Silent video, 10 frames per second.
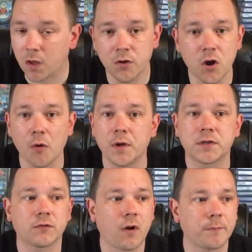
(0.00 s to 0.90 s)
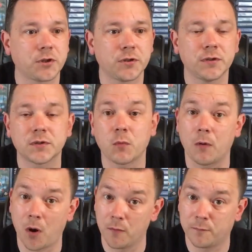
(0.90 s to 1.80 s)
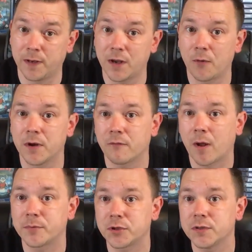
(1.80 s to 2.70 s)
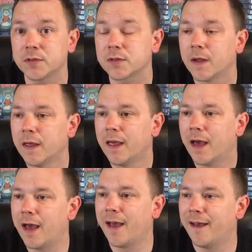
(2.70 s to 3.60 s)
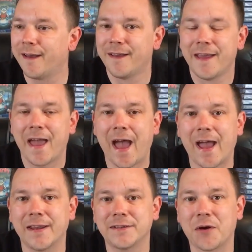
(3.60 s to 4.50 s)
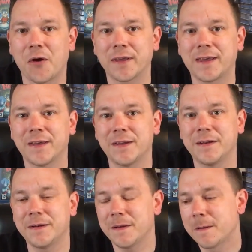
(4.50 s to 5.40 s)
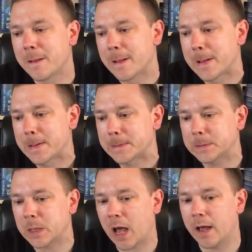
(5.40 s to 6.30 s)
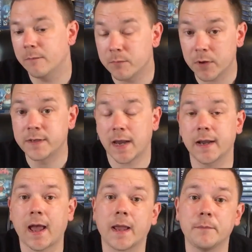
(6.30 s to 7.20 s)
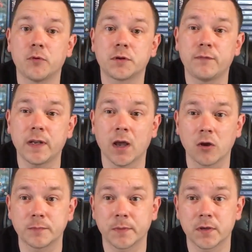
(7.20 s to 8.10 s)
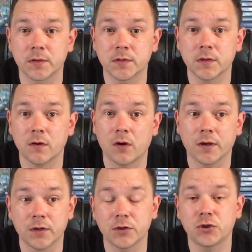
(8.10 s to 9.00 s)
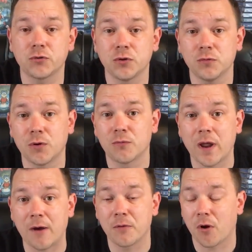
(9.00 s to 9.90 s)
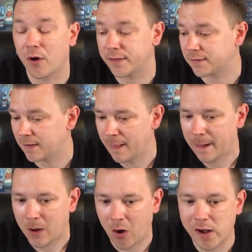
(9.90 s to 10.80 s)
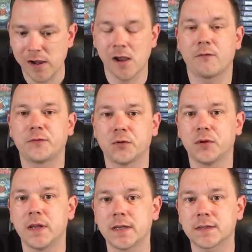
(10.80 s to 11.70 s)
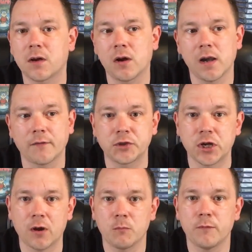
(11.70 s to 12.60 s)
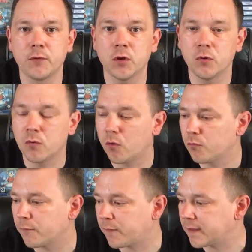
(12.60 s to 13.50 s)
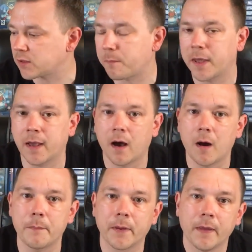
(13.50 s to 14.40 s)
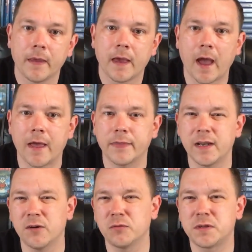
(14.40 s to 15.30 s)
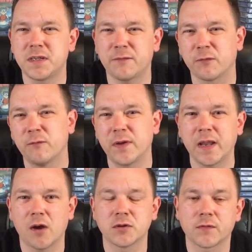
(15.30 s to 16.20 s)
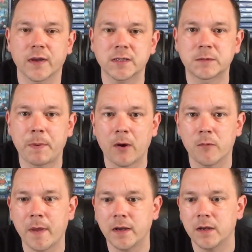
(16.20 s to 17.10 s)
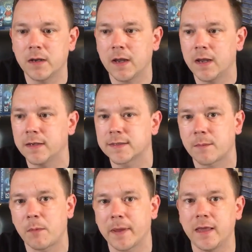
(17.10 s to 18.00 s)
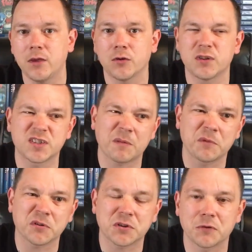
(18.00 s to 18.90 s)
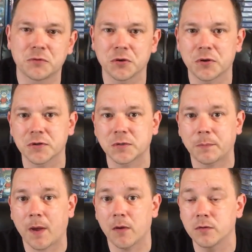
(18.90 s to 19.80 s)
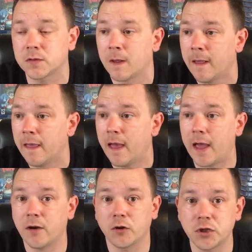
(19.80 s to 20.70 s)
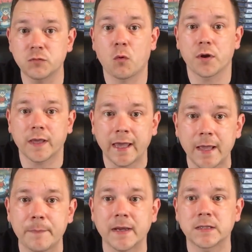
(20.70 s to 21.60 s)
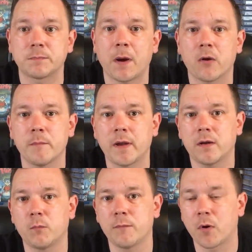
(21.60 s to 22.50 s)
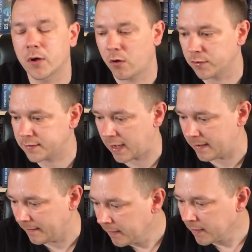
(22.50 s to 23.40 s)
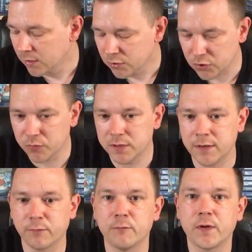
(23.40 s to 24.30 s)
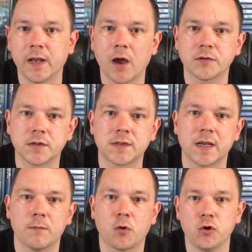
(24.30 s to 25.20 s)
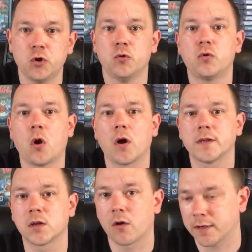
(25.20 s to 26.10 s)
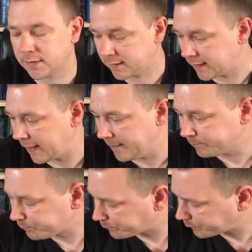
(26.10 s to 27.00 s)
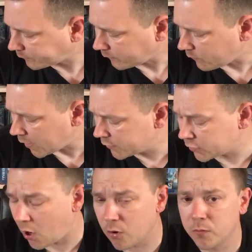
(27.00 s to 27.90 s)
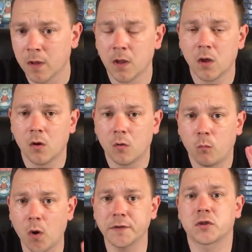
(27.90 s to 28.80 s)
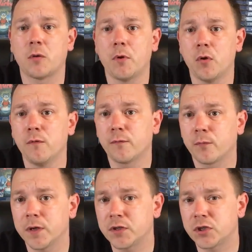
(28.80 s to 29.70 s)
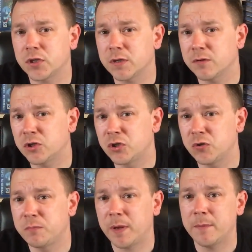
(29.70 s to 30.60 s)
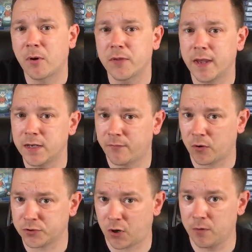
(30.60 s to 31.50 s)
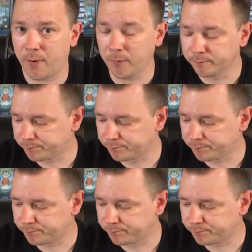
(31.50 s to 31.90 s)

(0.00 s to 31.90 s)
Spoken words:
no interruptions, well hopefully no interruptions, and I can dedicate more to videos, because I can assure you all now guys, I love doing this. I love sharing with you all the things I pick up and the little different videos I've experimented in. Some have been good, some not so good I suppose, and I just want to keep experimenting with my content, doing different videos and seeing what you guys like to see. So once I move, which should be by the end of October,